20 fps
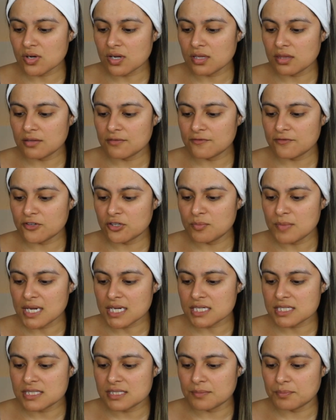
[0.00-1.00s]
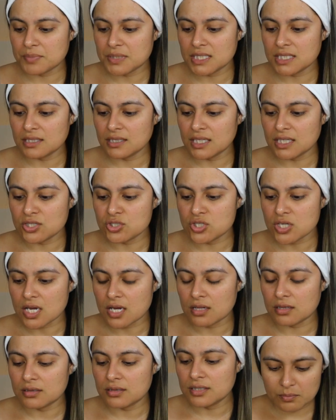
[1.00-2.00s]
Roth FirmX Peeling
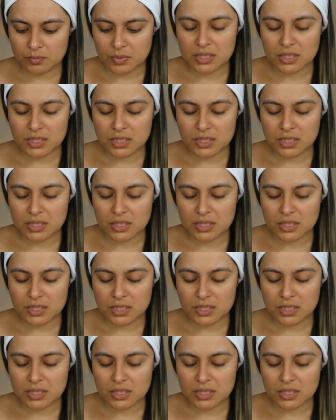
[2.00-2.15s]
Gel.